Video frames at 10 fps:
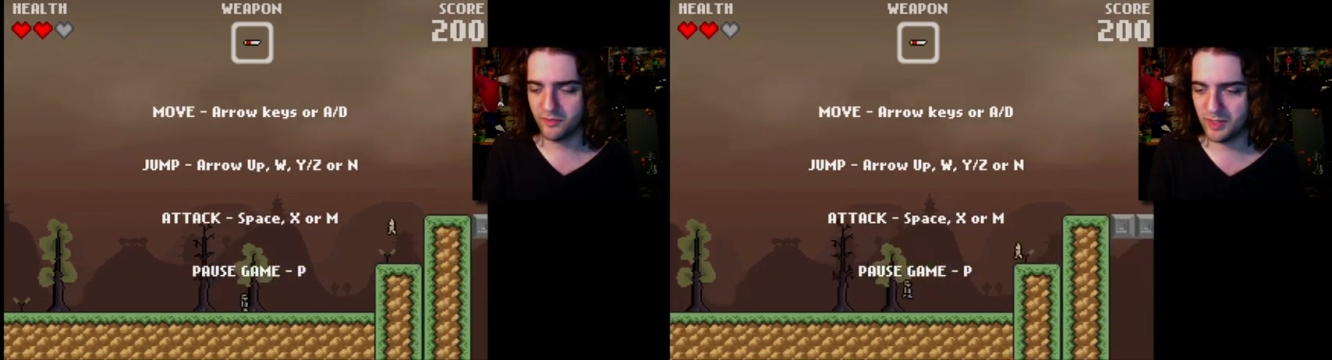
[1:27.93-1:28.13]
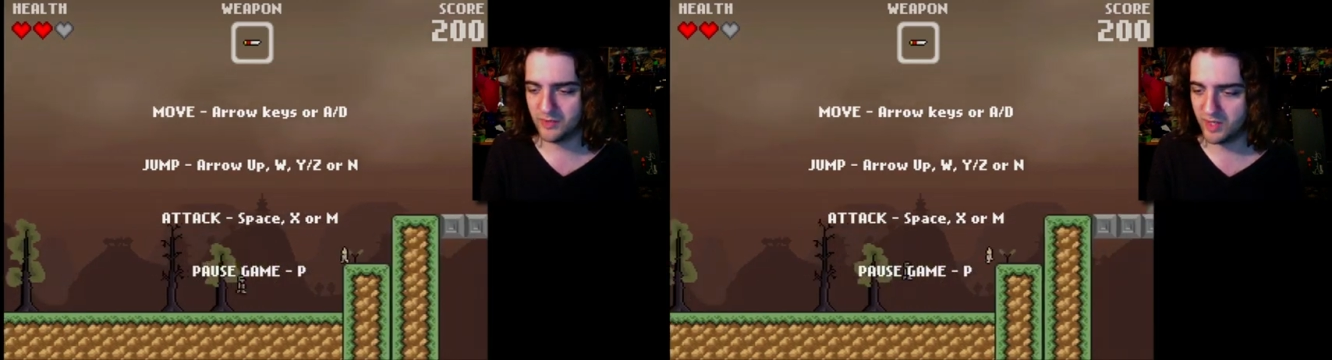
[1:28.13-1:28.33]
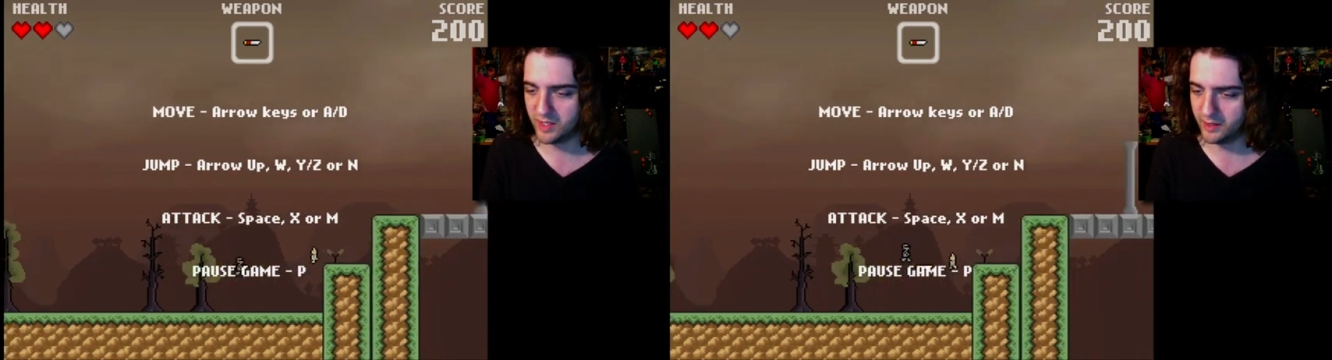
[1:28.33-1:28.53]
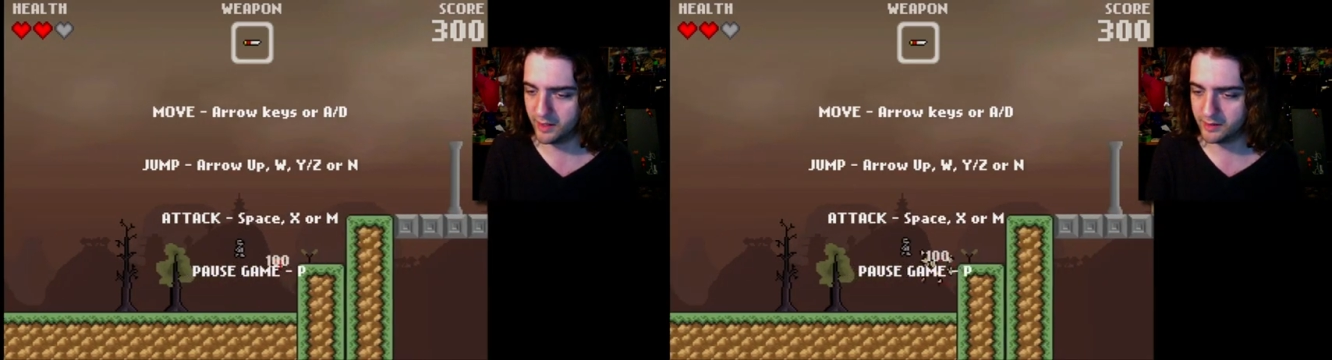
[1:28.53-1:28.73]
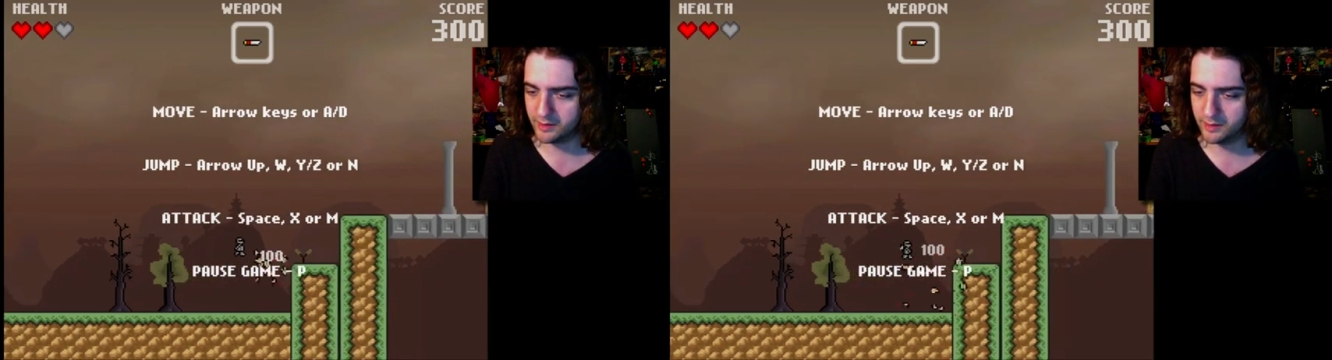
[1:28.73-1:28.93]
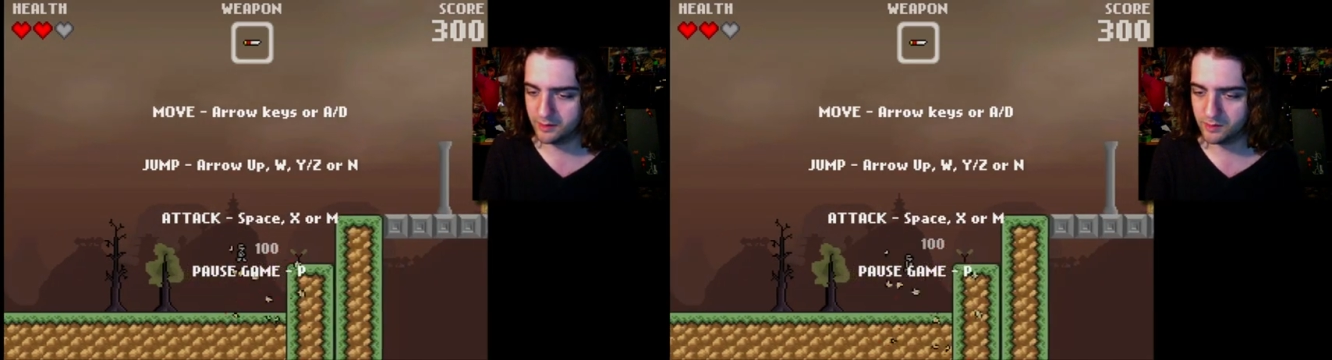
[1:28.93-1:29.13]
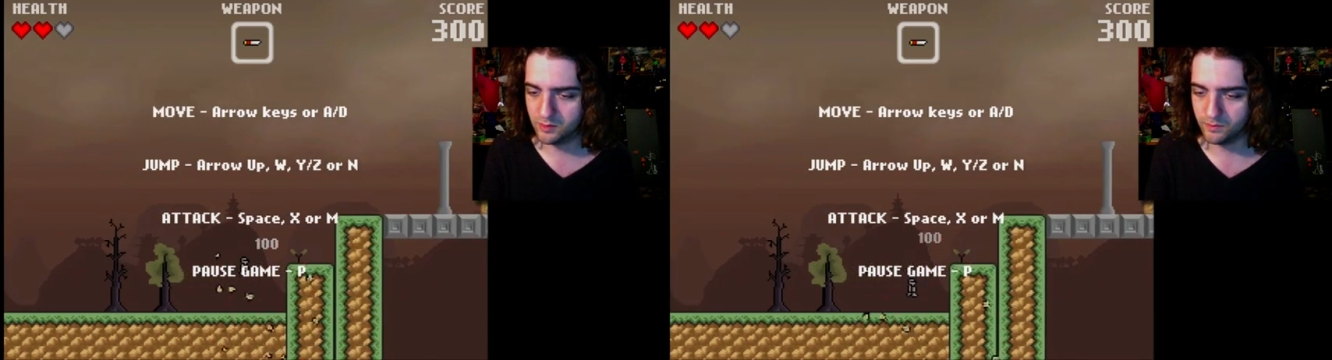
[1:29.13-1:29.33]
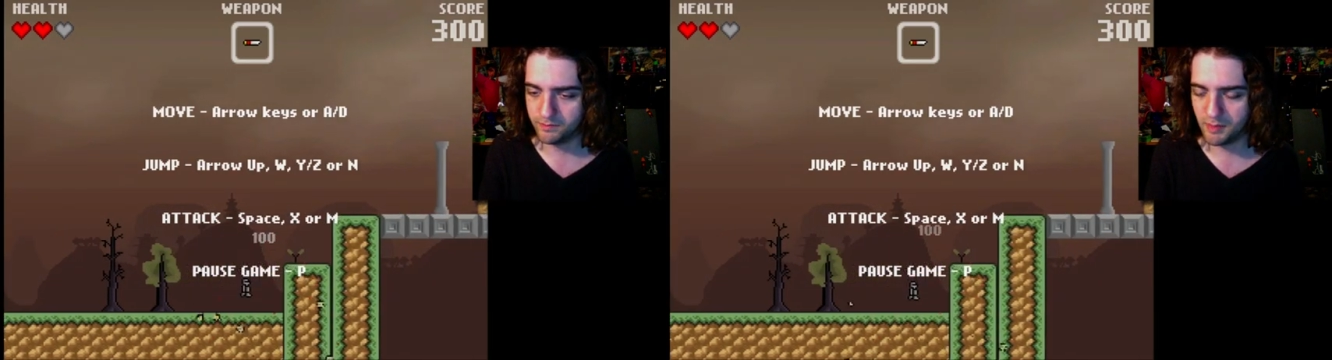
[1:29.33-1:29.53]
big fan of that.
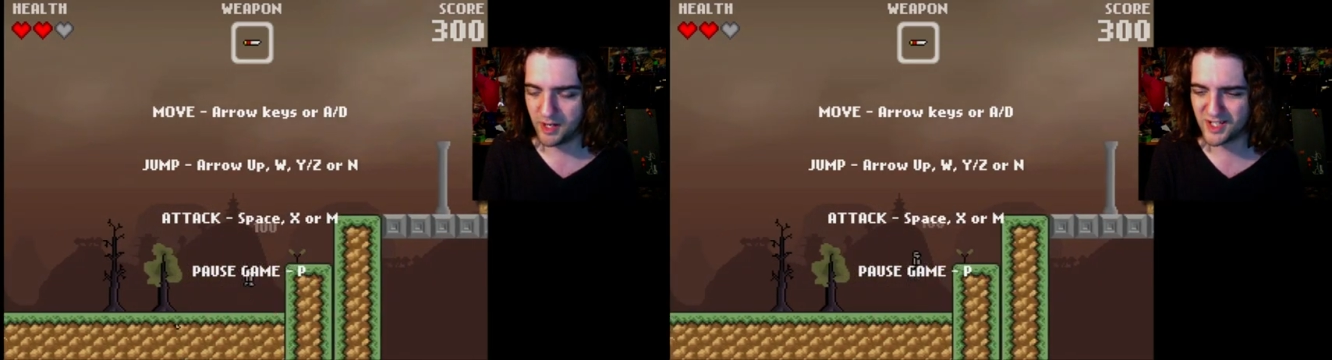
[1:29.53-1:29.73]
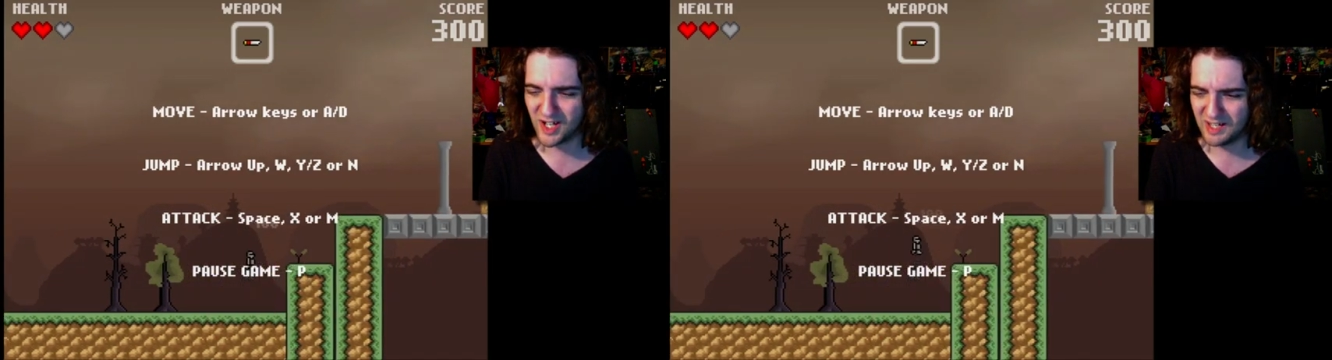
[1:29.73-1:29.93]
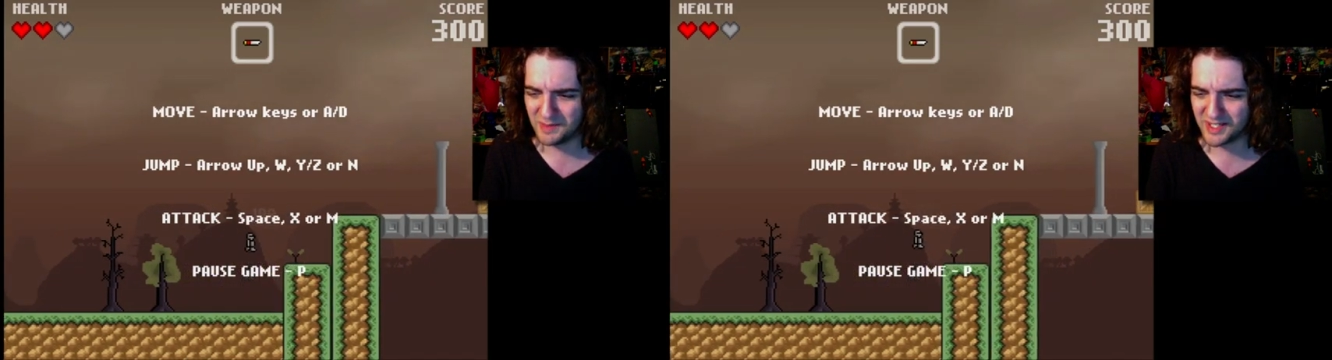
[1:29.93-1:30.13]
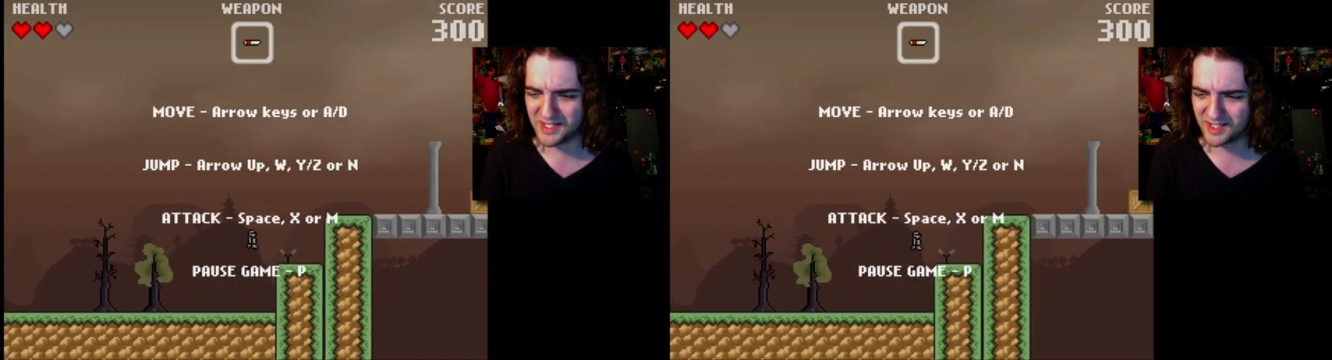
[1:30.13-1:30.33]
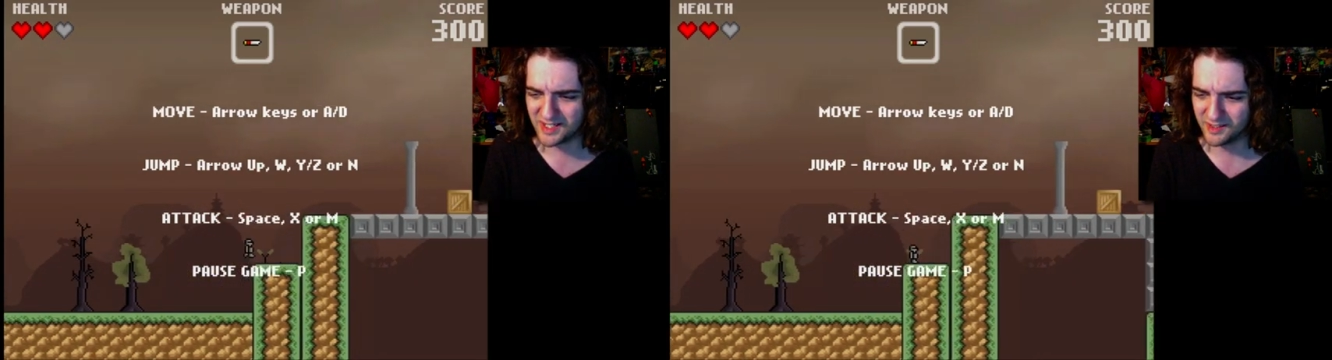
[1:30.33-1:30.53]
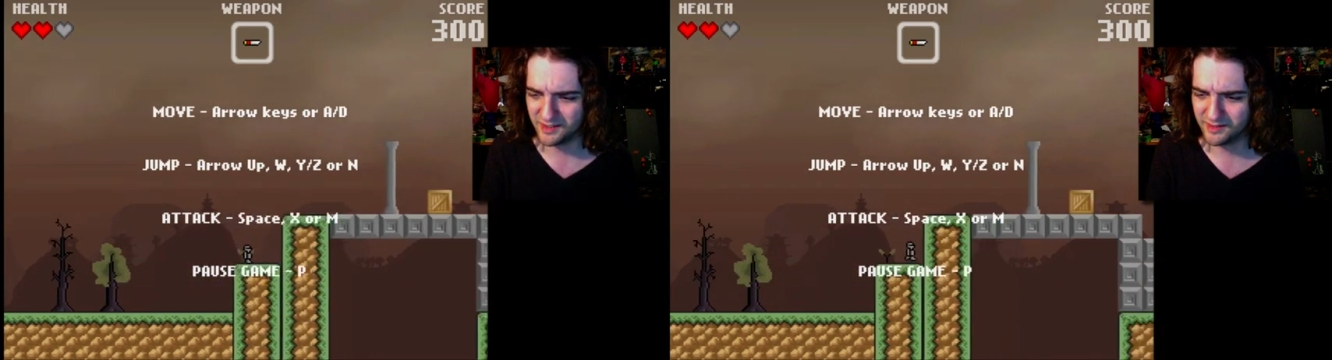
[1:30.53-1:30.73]
But my timing is excellent.